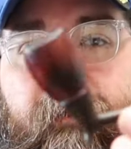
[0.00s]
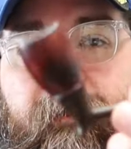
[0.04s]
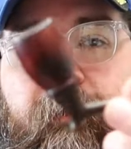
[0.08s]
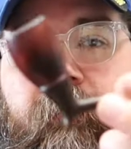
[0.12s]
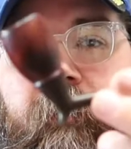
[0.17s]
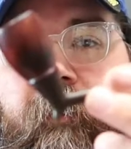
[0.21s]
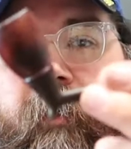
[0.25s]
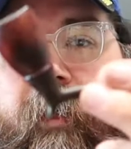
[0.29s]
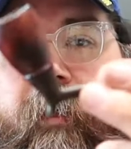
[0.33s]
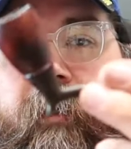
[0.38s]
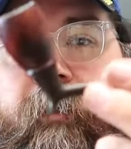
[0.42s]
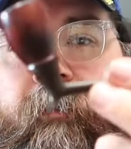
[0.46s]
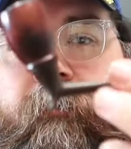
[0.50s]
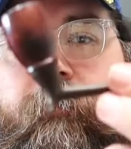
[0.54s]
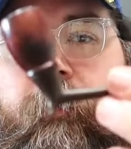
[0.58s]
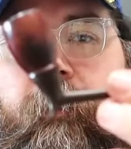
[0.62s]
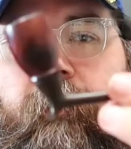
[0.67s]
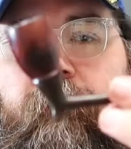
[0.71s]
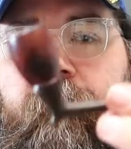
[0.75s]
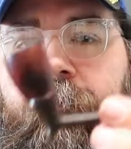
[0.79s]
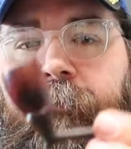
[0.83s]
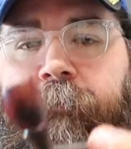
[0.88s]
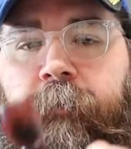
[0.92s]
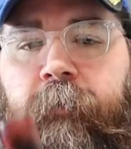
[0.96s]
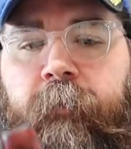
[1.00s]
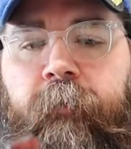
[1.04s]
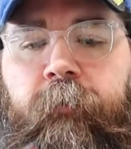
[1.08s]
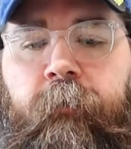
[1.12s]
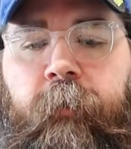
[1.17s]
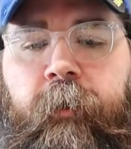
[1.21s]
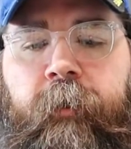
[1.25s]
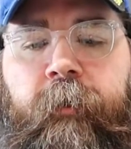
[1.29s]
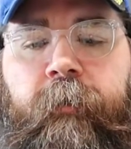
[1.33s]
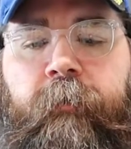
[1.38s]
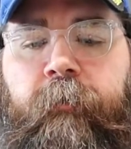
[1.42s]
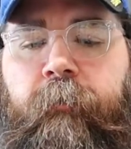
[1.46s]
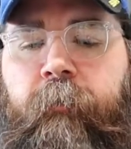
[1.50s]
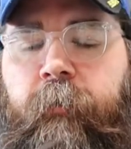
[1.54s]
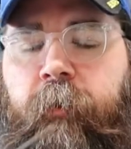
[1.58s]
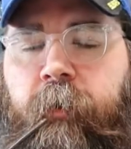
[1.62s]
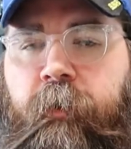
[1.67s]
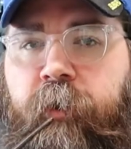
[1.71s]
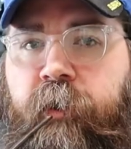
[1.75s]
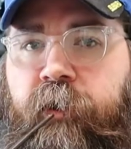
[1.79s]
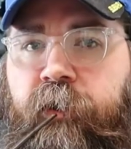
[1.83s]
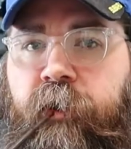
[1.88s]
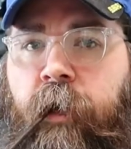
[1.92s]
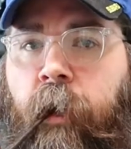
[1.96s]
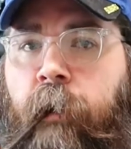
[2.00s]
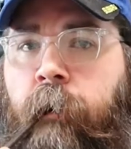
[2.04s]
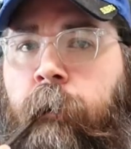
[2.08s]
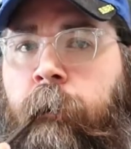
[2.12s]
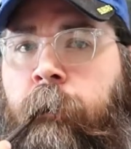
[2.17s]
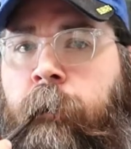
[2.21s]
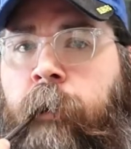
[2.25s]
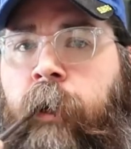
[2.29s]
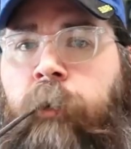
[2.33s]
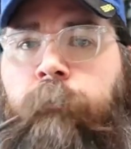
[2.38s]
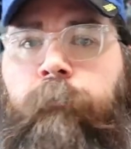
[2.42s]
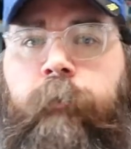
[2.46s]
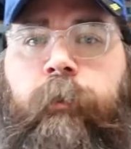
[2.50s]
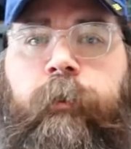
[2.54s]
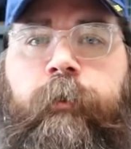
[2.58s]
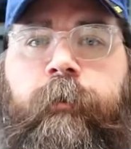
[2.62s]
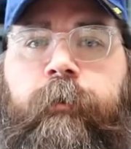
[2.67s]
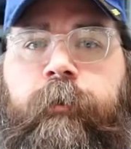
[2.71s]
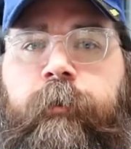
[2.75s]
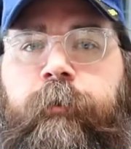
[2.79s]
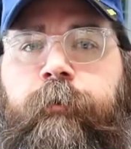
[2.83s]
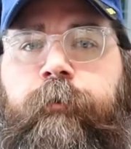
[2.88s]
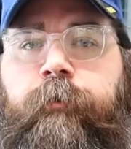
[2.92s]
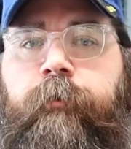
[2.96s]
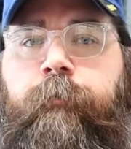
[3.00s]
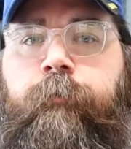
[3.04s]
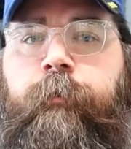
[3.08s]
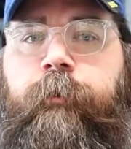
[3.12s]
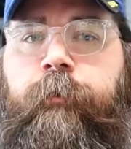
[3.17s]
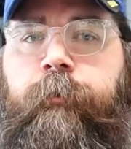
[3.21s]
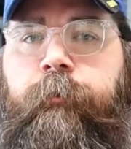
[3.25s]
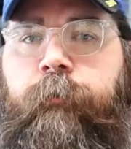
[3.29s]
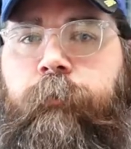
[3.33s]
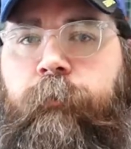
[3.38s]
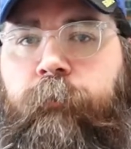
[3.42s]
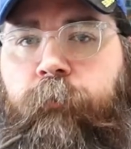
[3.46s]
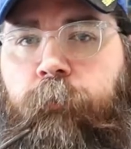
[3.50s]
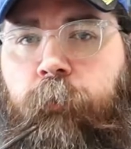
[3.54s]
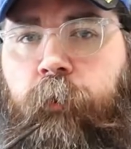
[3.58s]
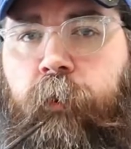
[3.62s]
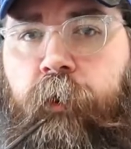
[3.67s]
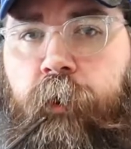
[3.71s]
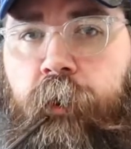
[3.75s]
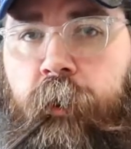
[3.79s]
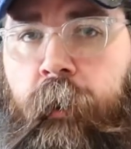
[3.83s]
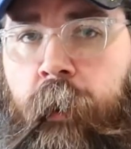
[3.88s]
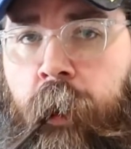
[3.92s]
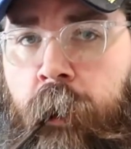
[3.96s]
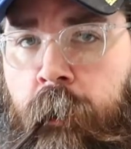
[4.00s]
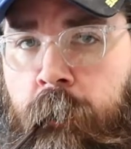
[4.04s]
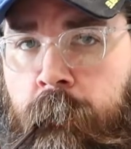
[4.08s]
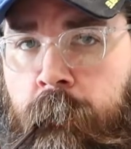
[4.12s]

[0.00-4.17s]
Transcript: little tiny, it's probably from the 20s or 30s. But like I said, it should be a church warden.